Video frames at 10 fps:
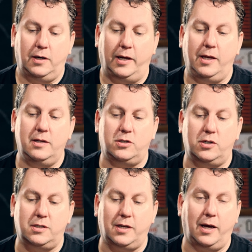I think it's
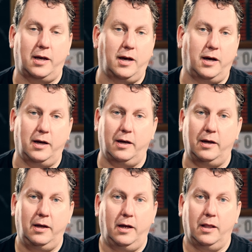just like.
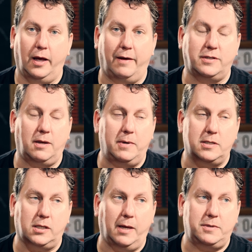Uh, like if somebody
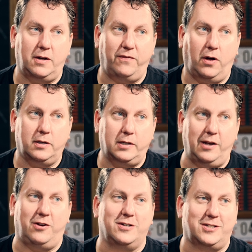slips and falls
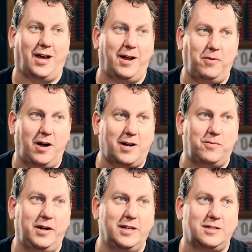on your
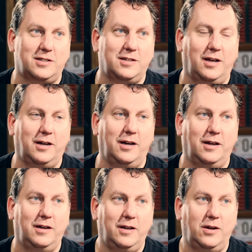sidewalk when it's
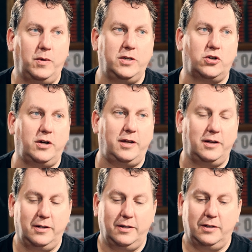uh, wintry
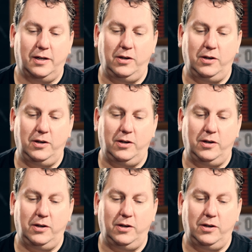oh.